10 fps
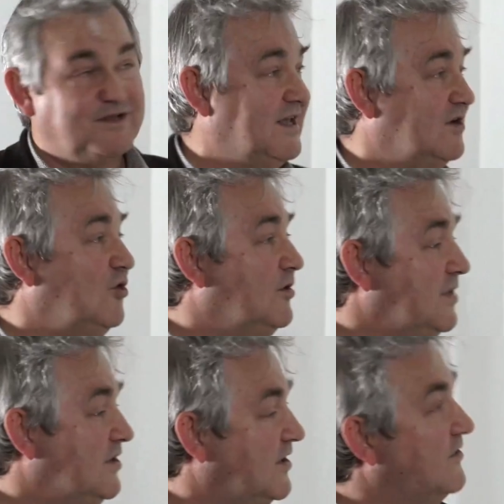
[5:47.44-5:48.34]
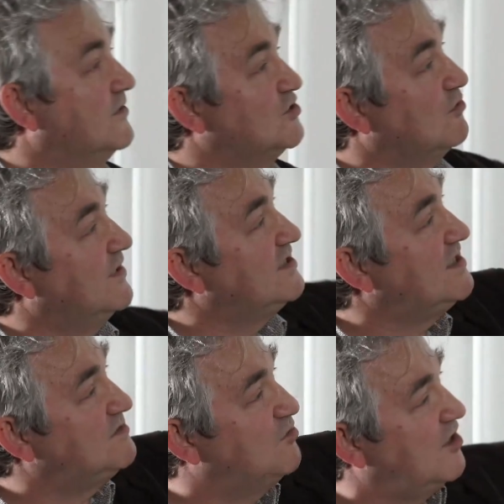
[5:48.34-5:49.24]
Can only be done. So this
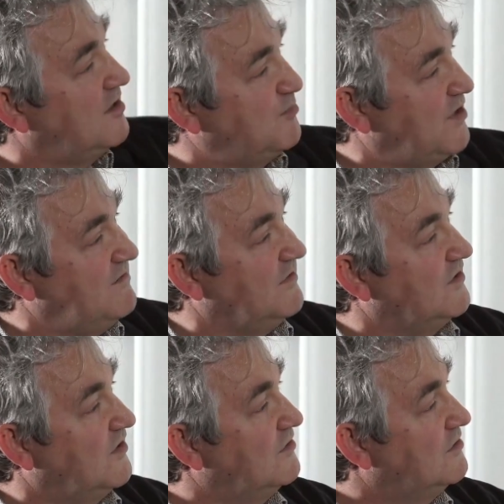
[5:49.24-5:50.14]
is more private.